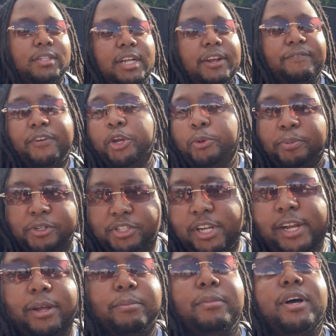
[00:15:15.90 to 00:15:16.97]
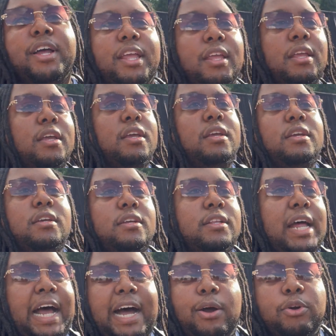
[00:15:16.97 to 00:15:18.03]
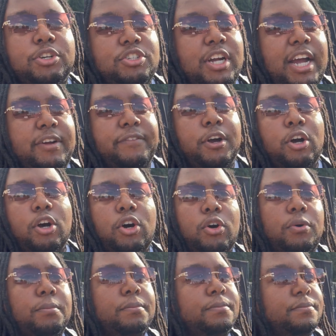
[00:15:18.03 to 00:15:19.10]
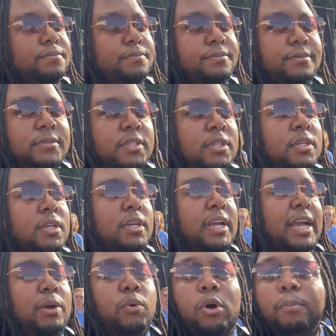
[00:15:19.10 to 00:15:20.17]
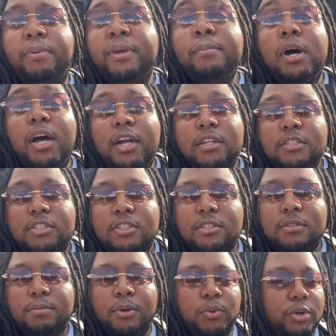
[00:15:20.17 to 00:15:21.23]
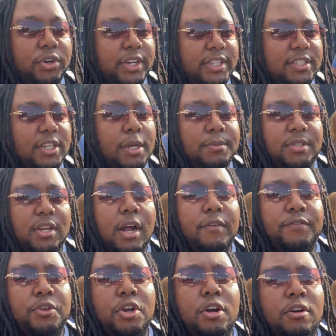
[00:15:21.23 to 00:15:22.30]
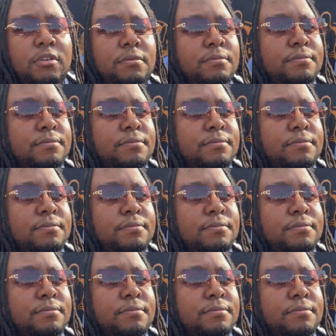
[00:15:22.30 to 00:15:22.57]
like 50%, but our drive home, it won't be much, but we'll get some stuff, you know.